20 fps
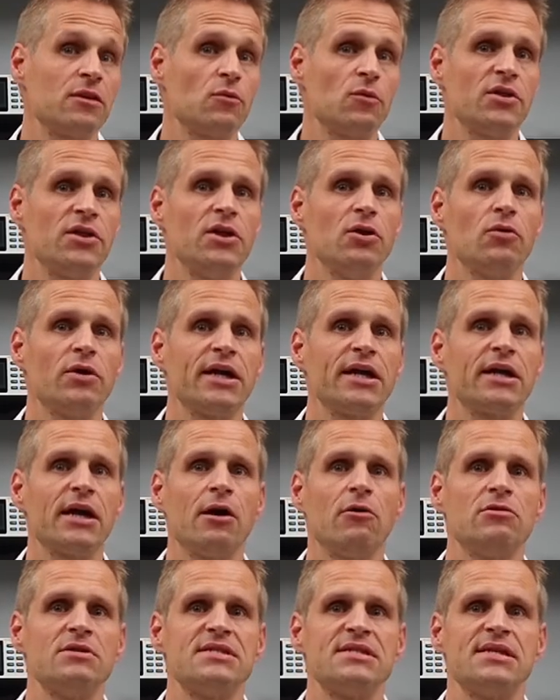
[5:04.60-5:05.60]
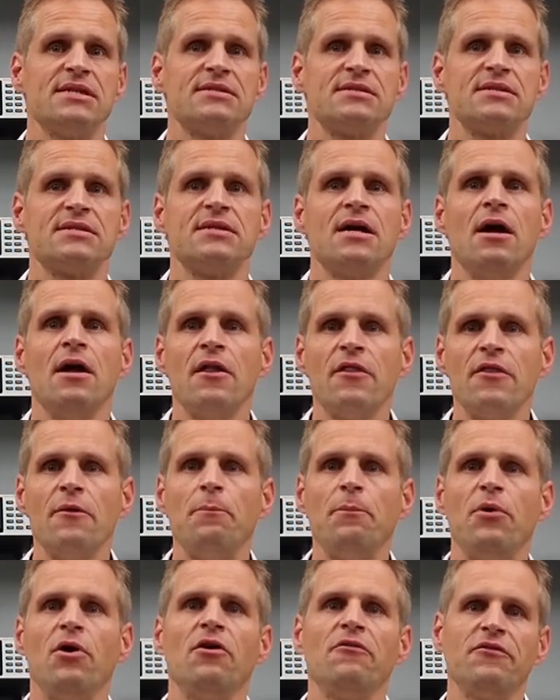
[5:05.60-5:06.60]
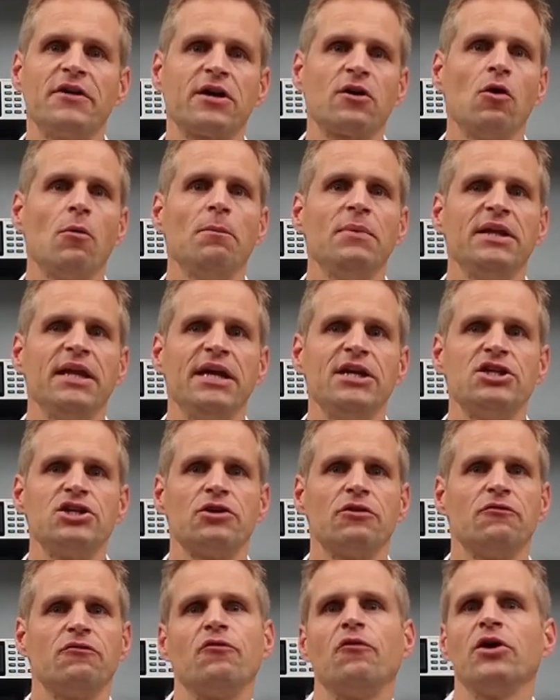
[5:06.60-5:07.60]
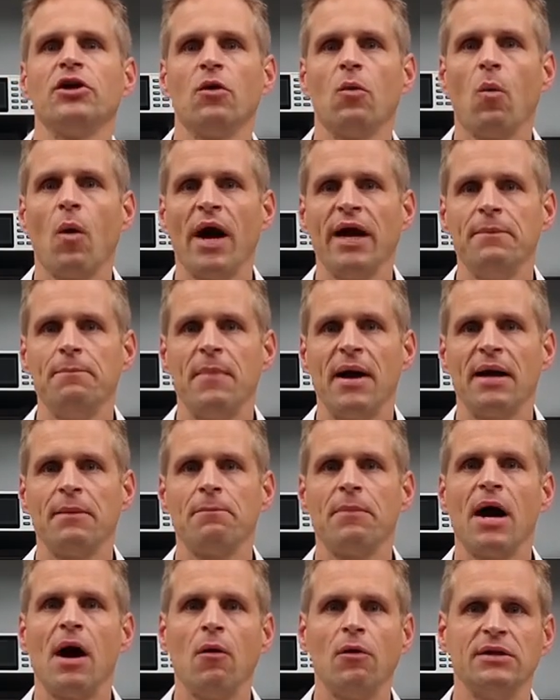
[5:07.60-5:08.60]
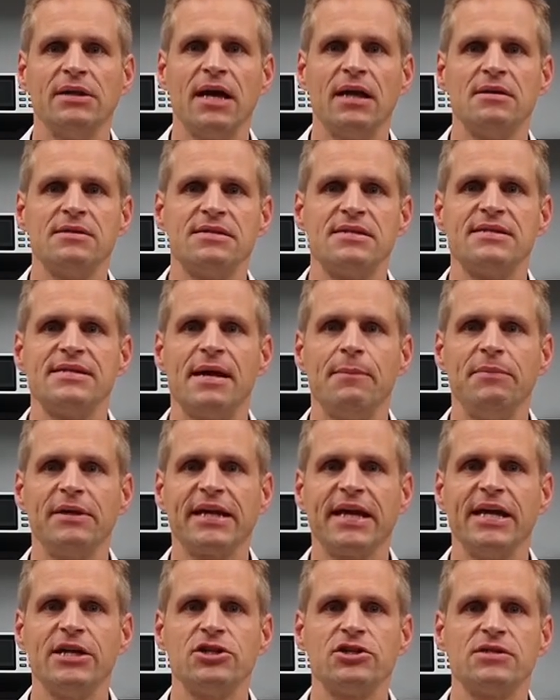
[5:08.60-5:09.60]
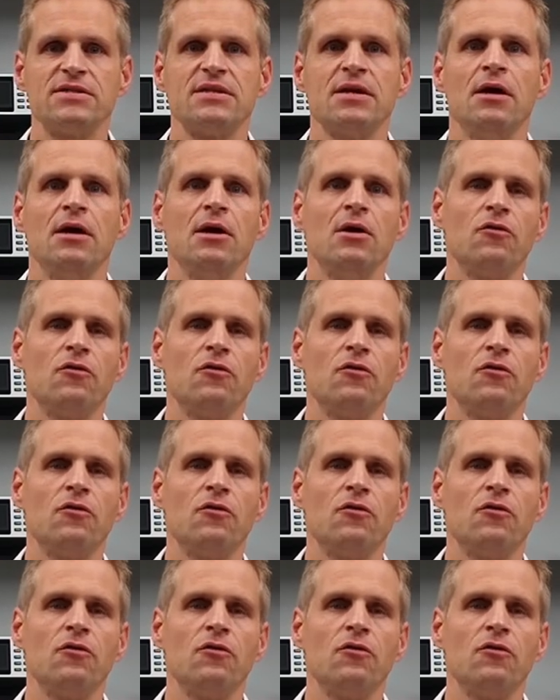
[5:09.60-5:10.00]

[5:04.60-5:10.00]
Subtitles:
with Hioki current sensors the perfect combination for your wideband power analysis applications